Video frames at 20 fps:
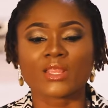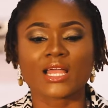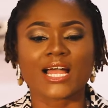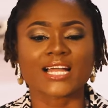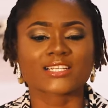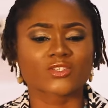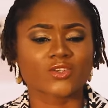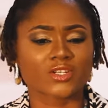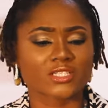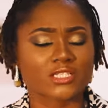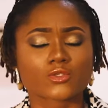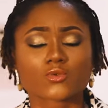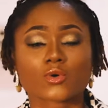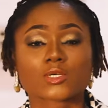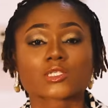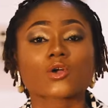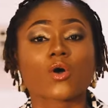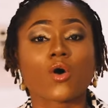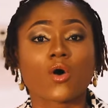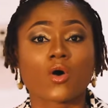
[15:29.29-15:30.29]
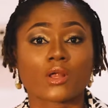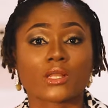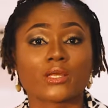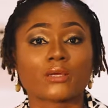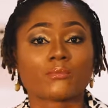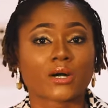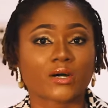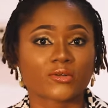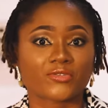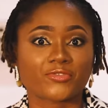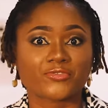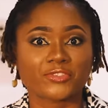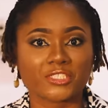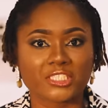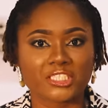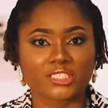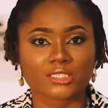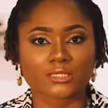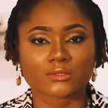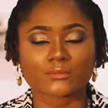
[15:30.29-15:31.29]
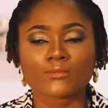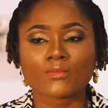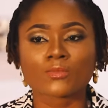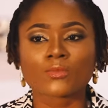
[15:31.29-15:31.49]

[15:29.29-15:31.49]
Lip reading: I thought it was all about fishing,